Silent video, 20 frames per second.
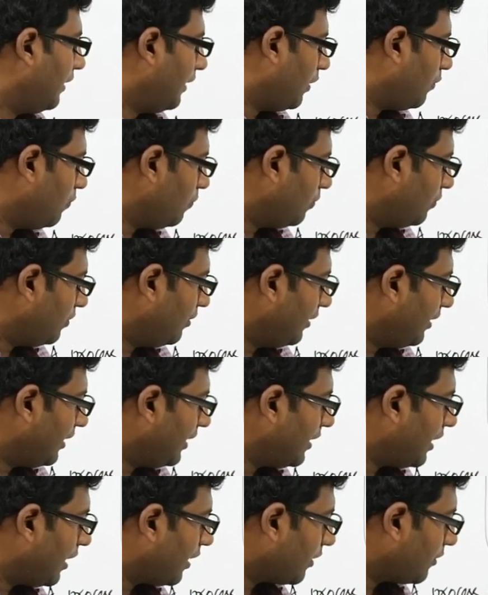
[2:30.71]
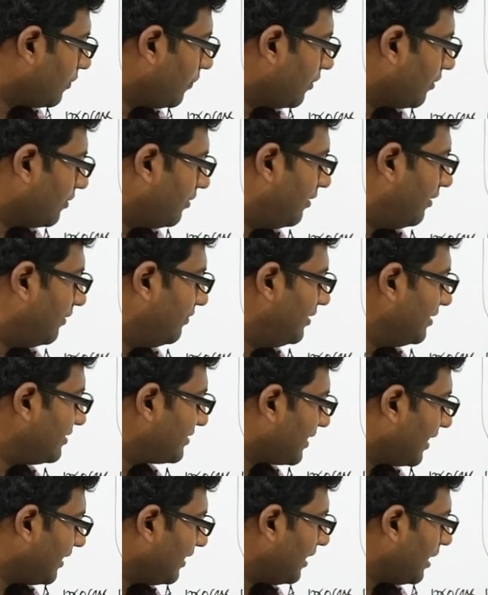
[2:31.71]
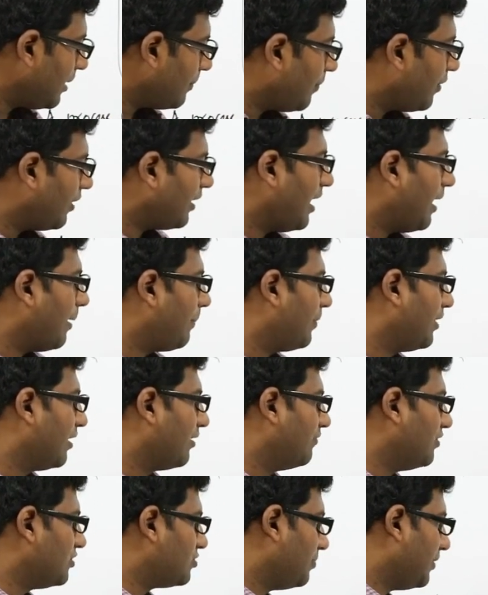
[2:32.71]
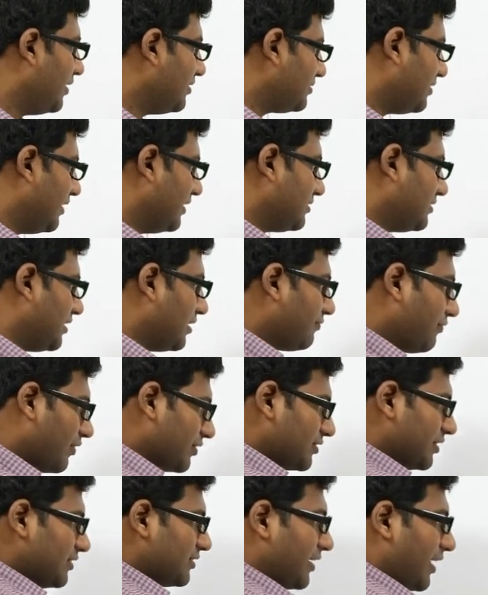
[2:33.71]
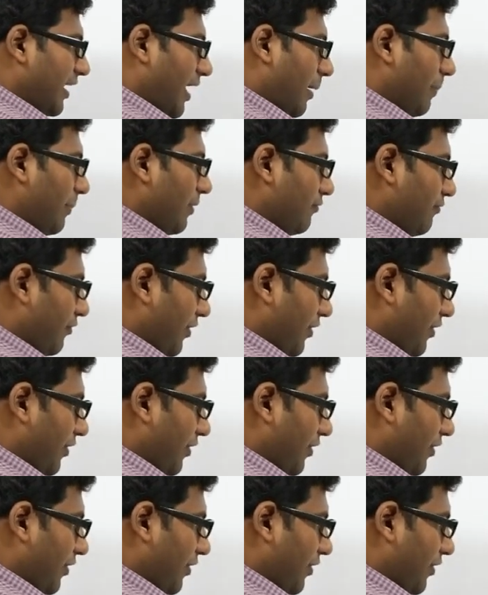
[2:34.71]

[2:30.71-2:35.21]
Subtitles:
Now in order to this can keep on happening, which means nested functions can happen.